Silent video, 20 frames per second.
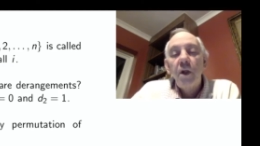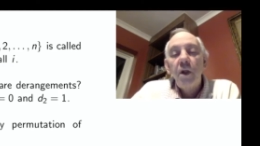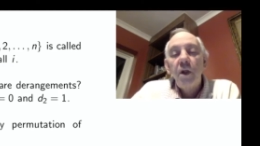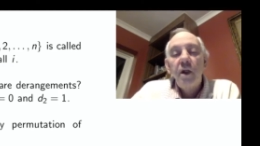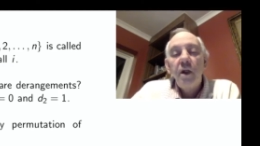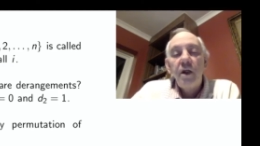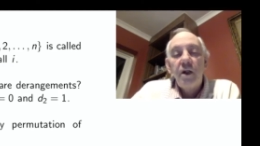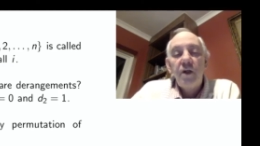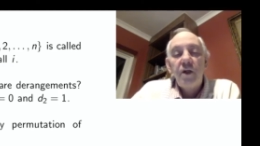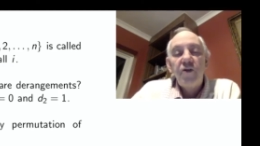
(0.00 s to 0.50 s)

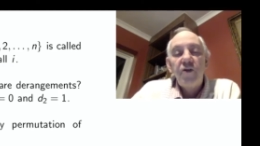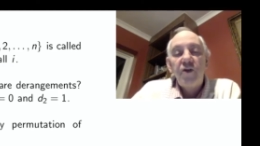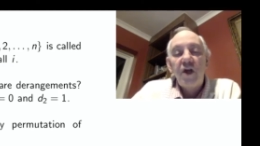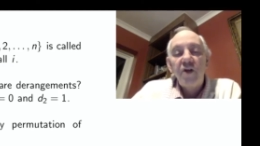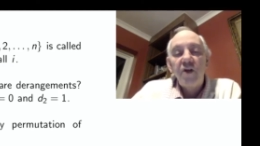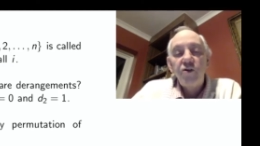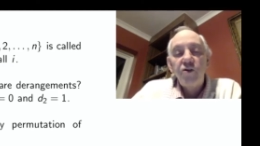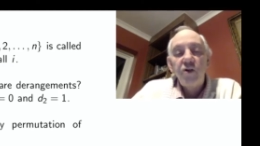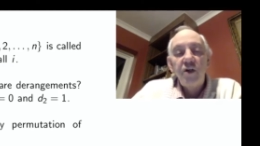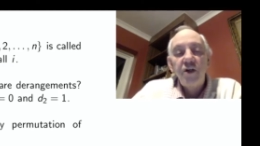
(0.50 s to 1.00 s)
in an
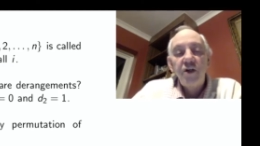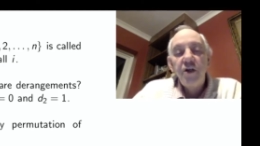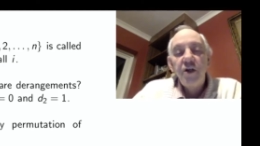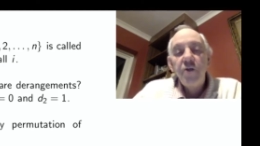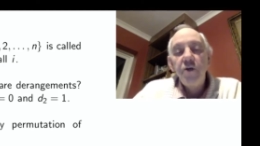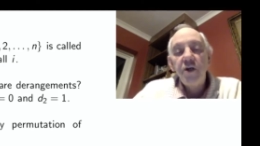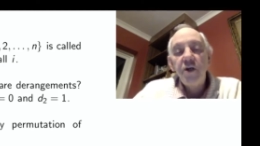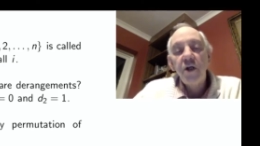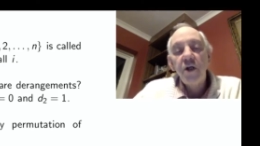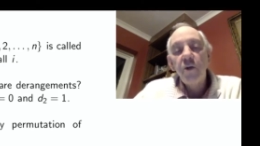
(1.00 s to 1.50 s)
essentially
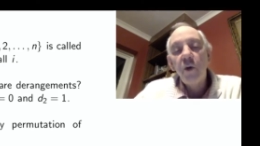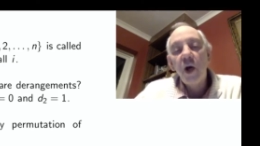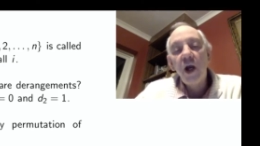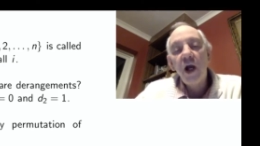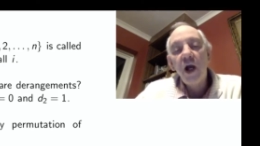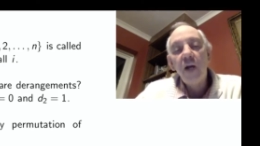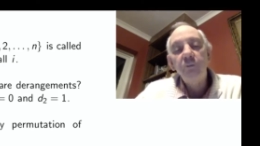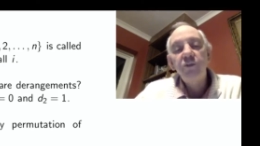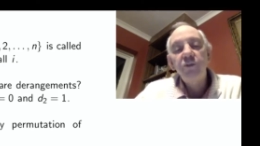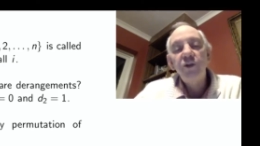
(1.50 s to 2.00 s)
unique way
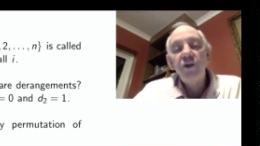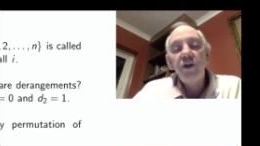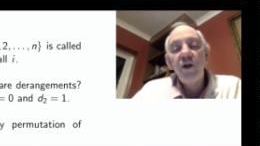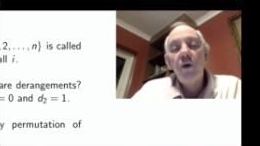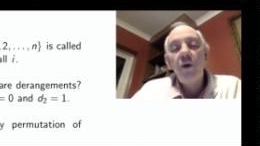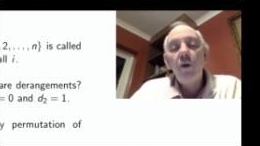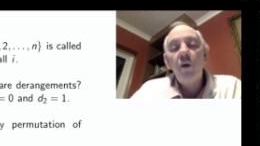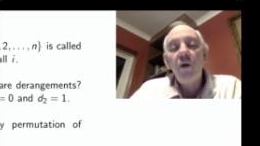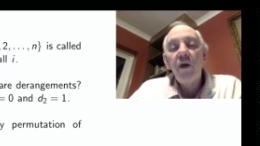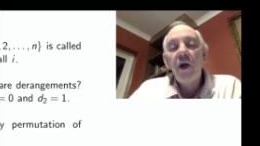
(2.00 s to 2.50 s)
up to the
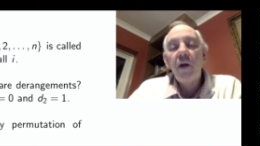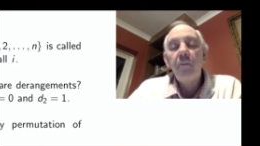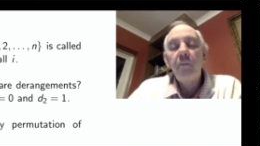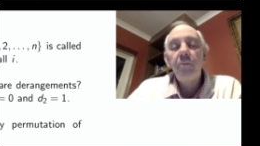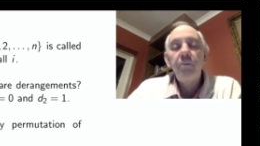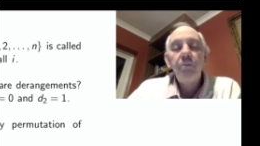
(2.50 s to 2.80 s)
order.